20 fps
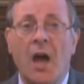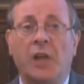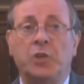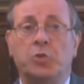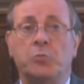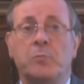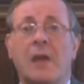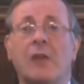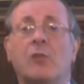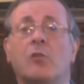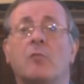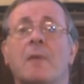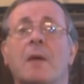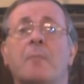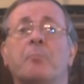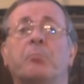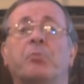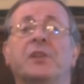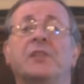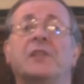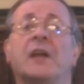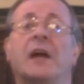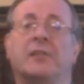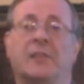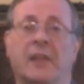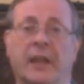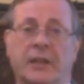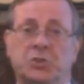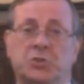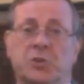And you may remember in
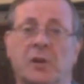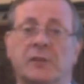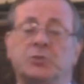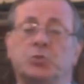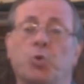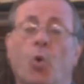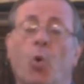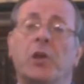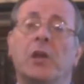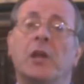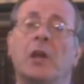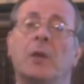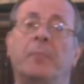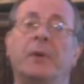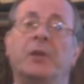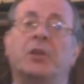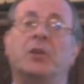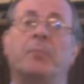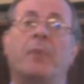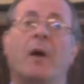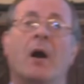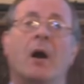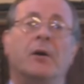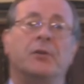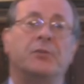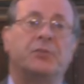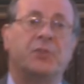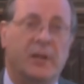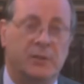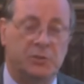that lecture I was talking a bit
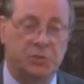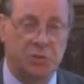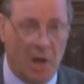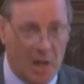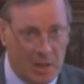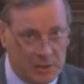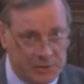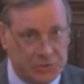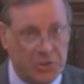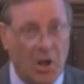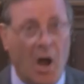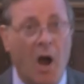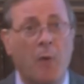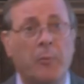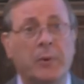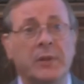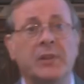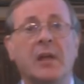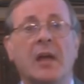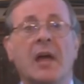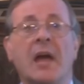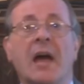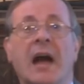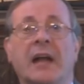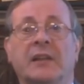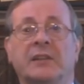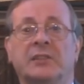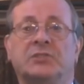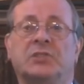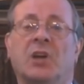about uh, Charles Darwin
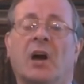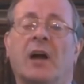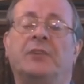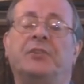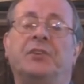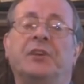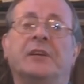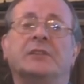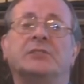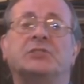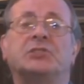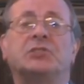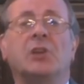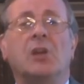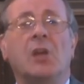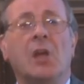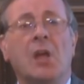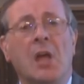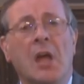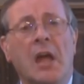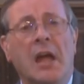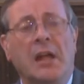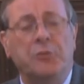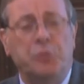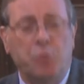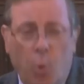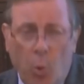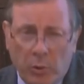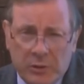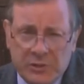and his ideas.
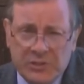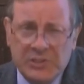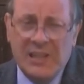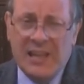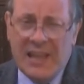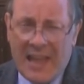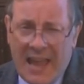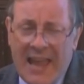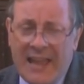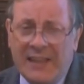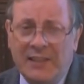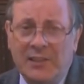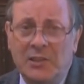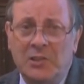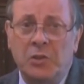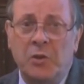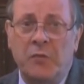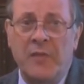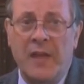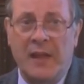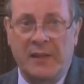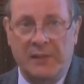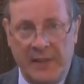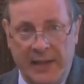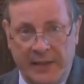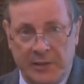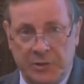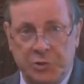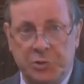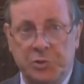And towards the end of that
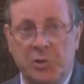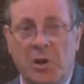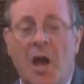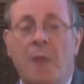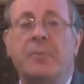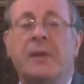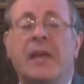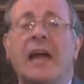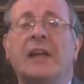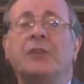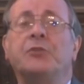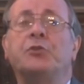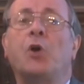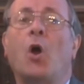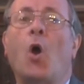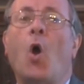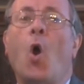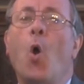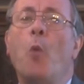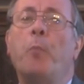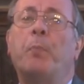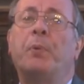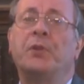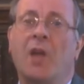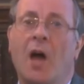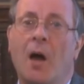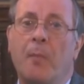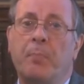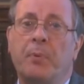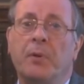lecture, I began to
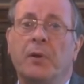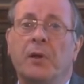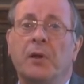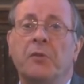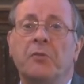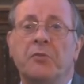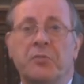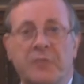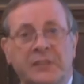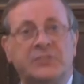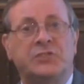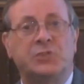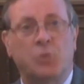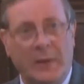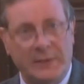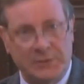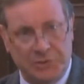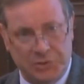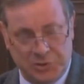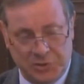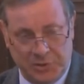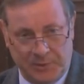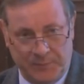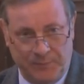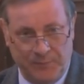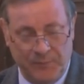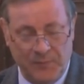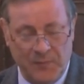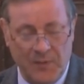open up this question.